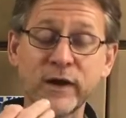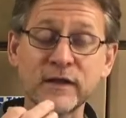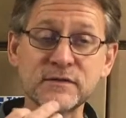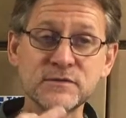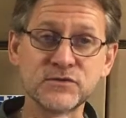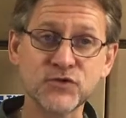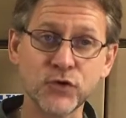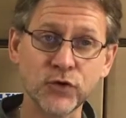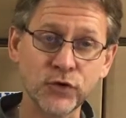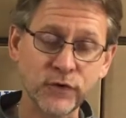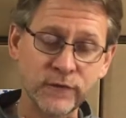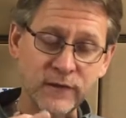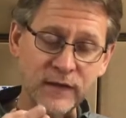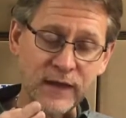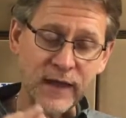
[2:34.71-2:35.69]
to
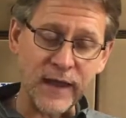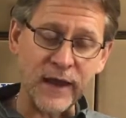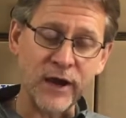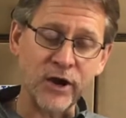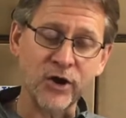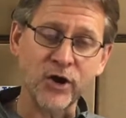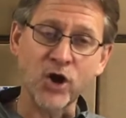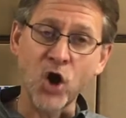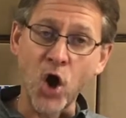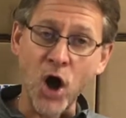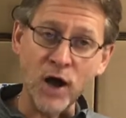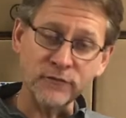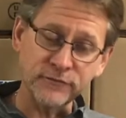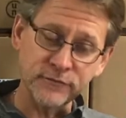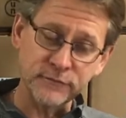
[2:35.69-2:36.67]
turn the air
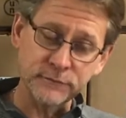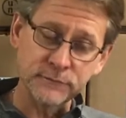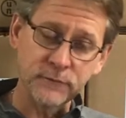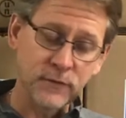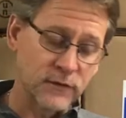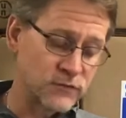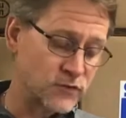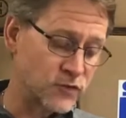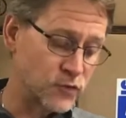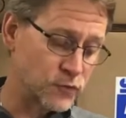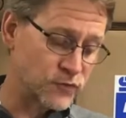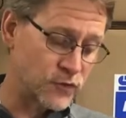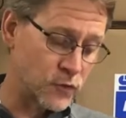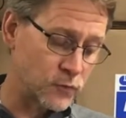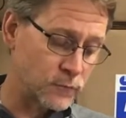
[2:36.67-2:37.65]
off to do
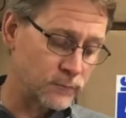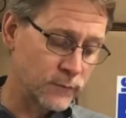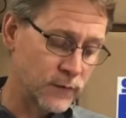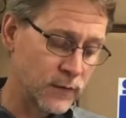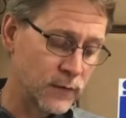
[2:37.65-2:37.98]
so,